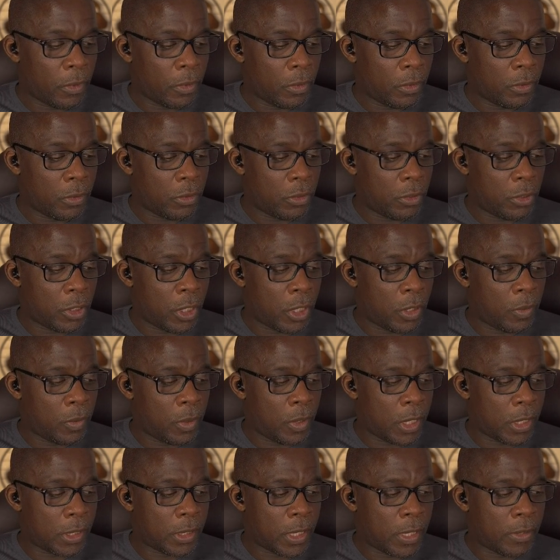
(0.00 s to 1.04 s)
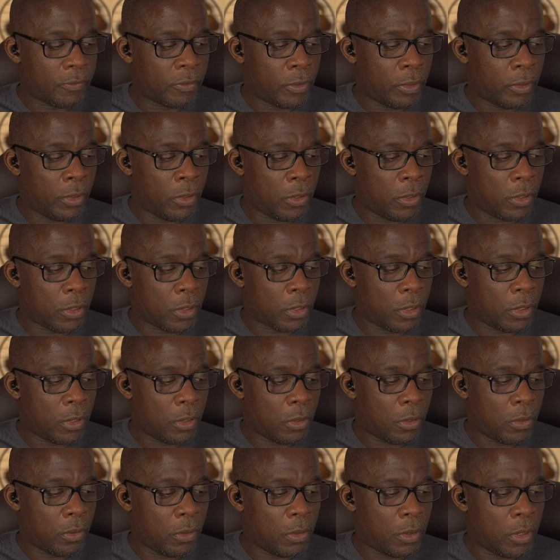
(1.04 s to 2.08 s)
So let's have a look
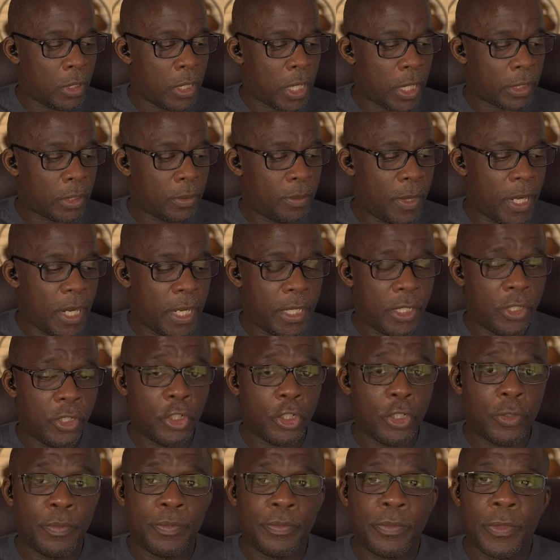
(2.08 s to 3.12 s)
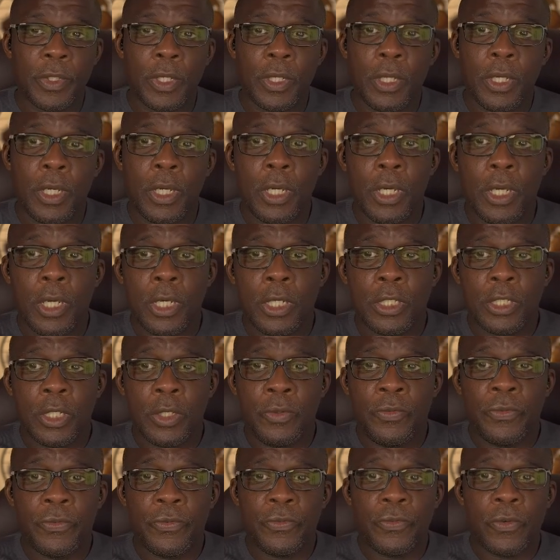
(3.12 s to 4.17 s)
on the next page. So
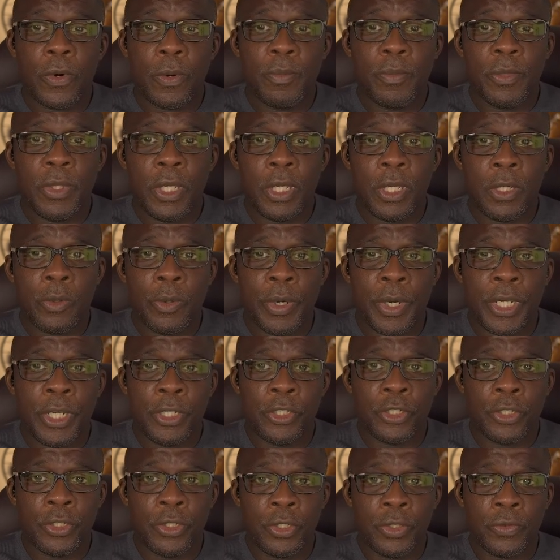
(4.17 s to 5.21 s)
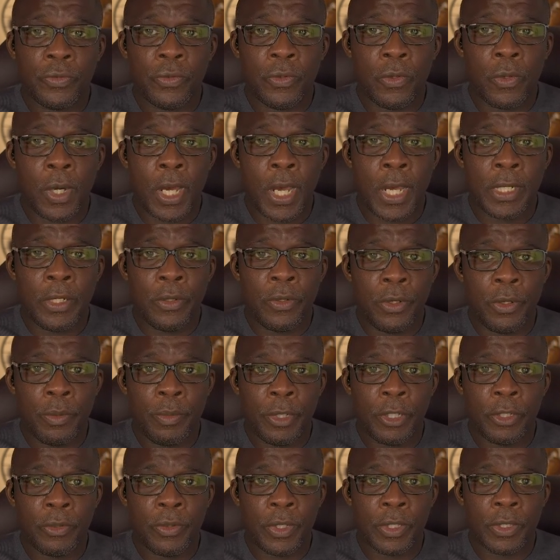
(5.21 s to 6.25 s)
from the equations for
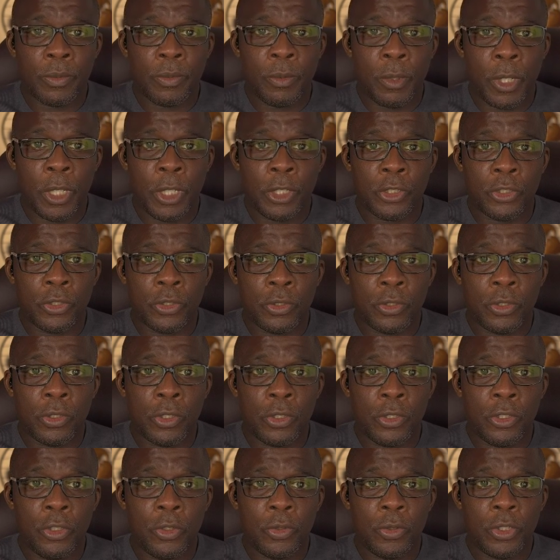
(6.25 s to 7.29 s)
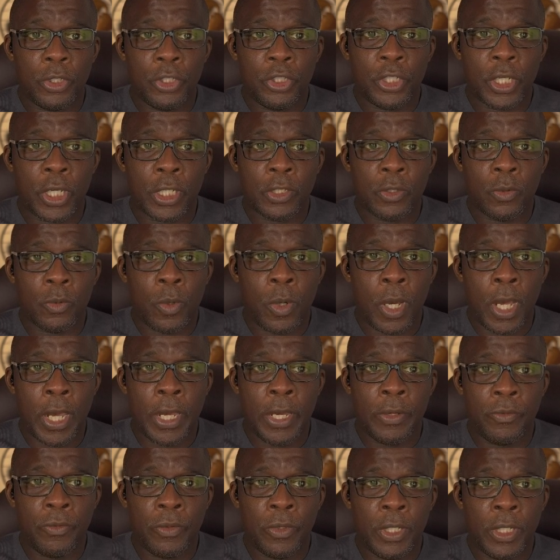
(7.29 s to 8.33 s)
anaerobic respiration, could you suggest why
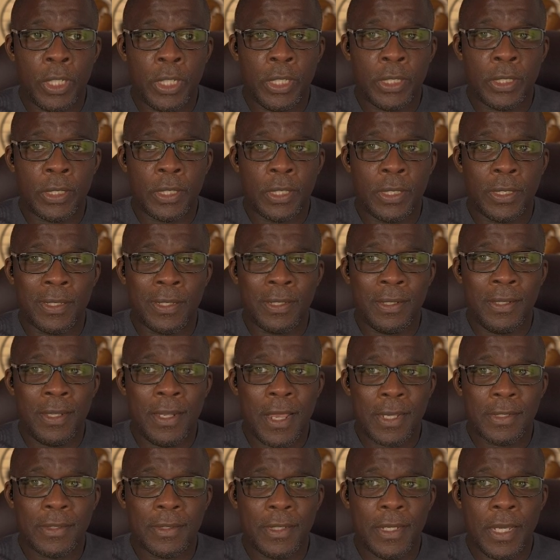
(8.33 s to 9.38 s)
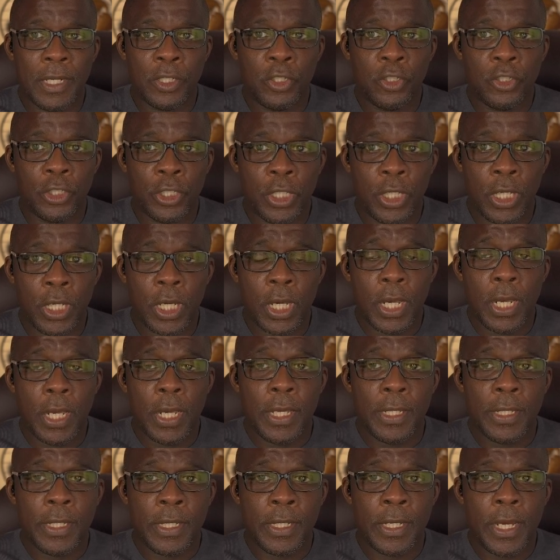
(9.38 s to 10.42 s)
it releases less energy
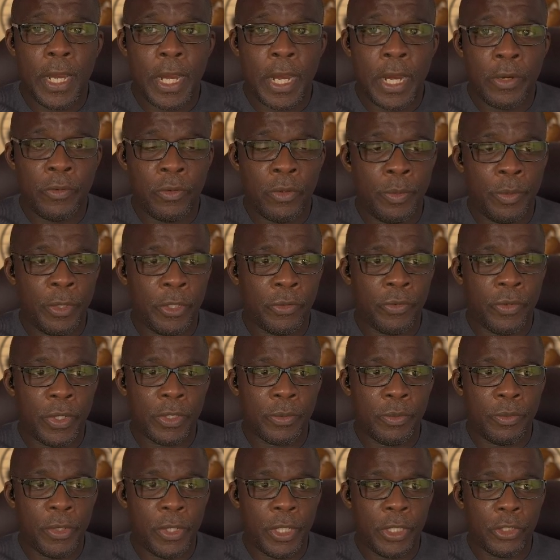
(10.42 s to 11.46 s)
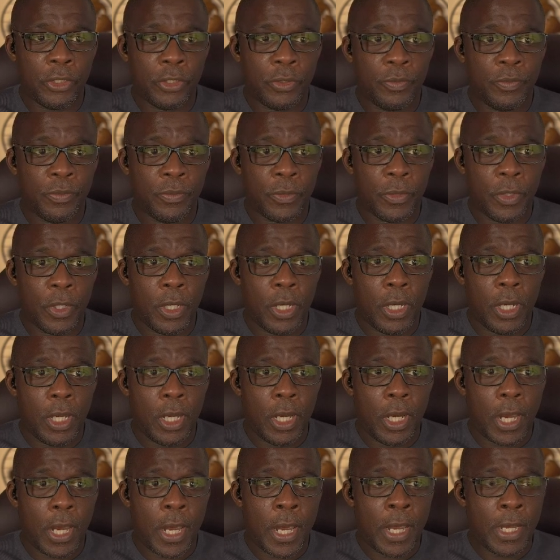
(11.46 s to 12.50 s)
than aerobic respiration?
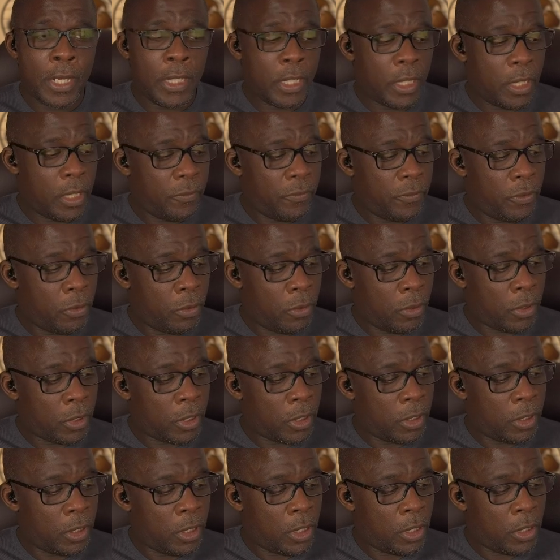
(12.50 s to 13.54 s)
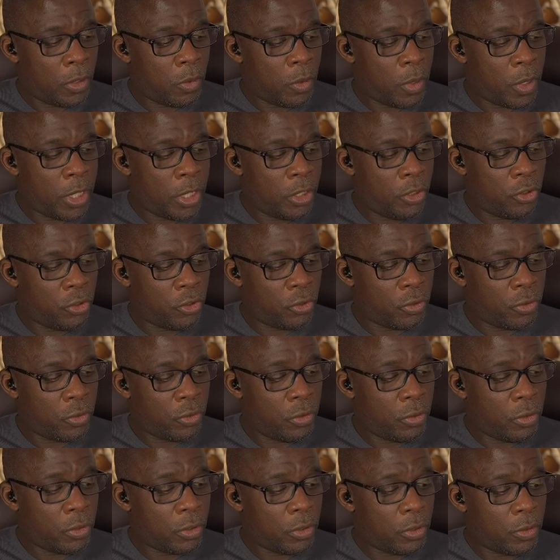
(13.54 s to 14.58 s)
And if you look at the
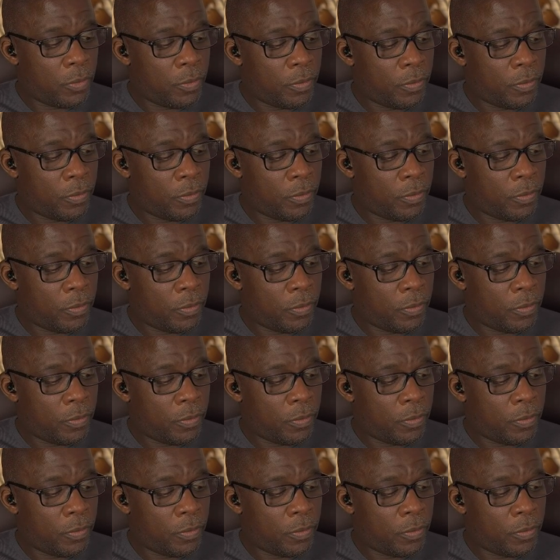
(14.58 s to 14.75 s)
equations,